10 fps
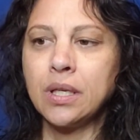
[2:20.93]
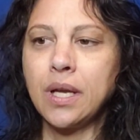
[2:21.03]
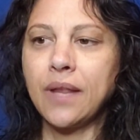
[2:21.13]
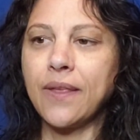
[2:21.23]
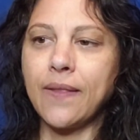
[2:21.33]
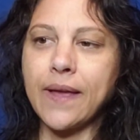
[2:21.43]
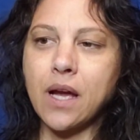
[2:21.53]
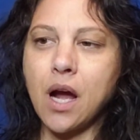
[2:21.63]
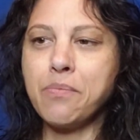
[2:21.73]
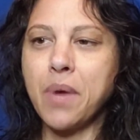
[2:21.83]
not that like
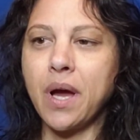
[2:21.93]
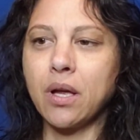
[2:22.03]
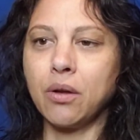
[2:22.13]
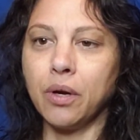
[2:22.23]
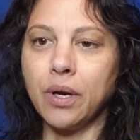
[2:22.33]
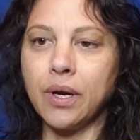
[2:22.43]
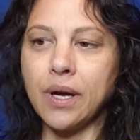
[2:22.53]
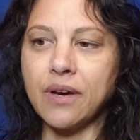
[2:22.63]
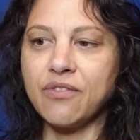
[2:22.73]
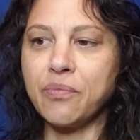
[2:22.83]
I'm not good
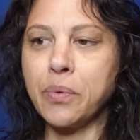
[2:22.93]
enough,